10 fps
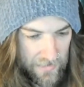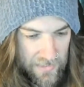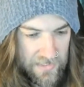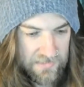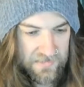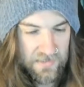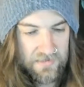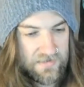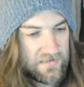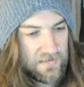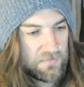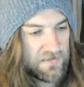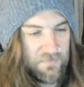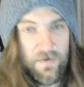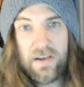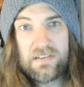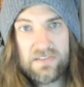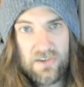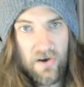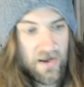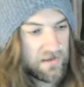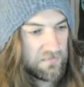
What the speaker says: He was in Frankenstein,